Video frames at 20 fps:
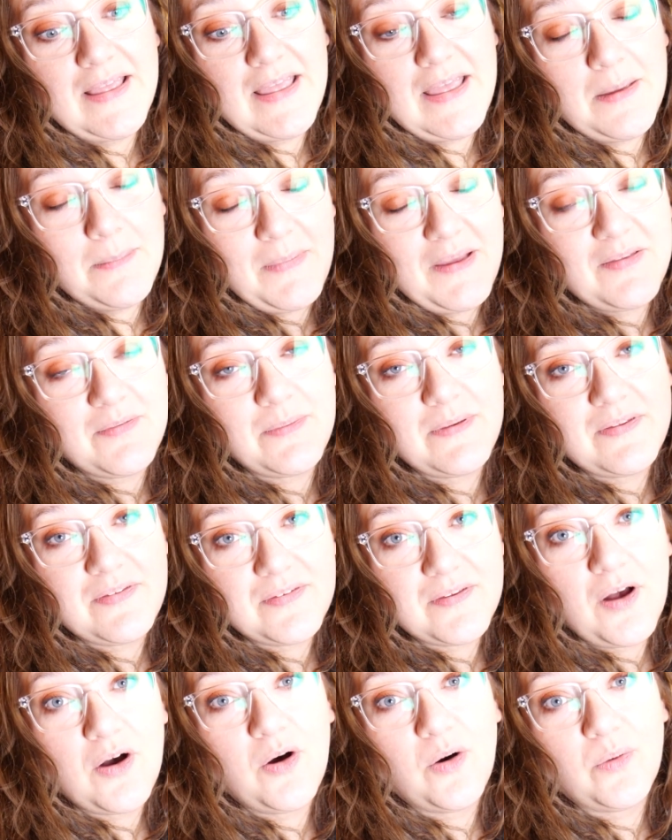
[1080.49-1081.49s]
it makes me
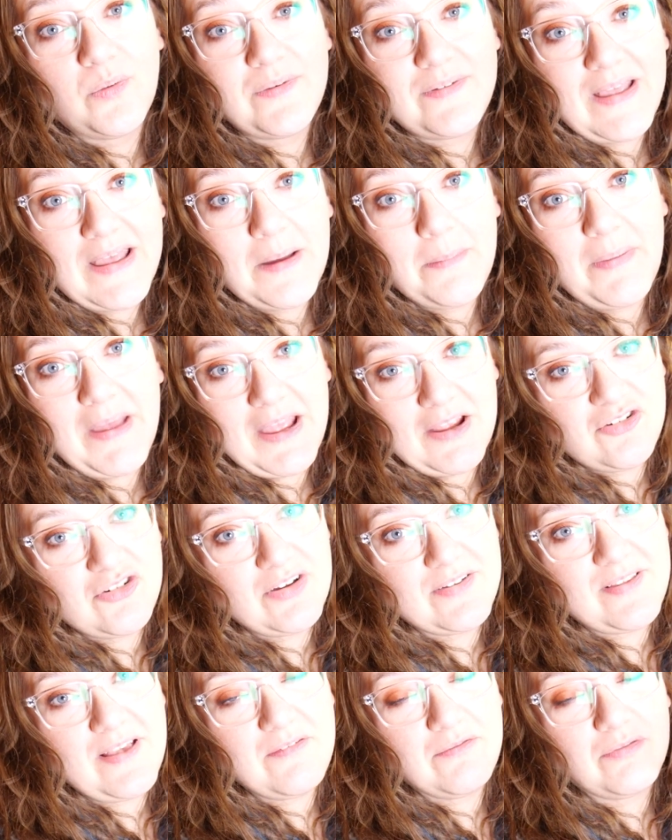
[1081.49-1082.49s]
so damn
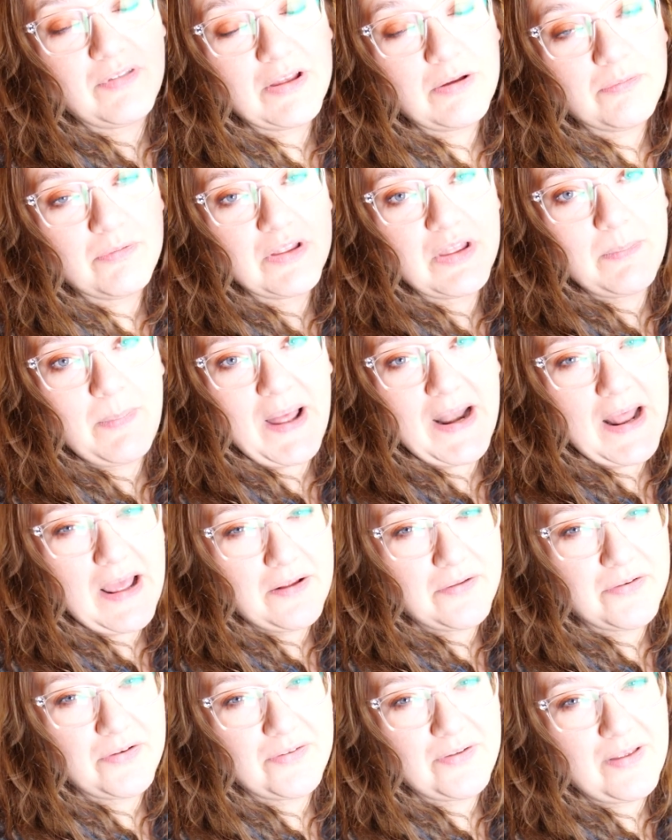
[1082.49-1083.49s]
anxious. I have like really bad
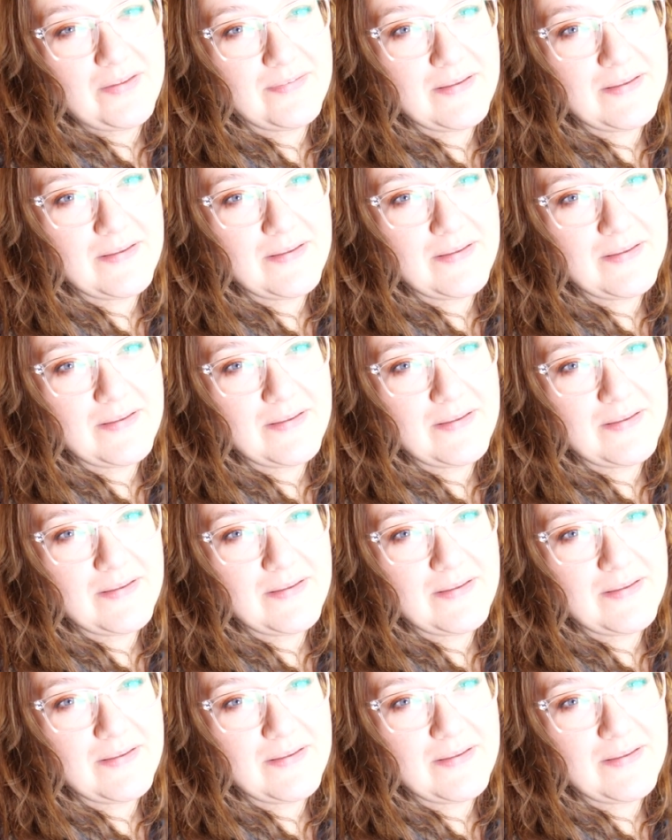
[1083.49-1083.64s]
exercise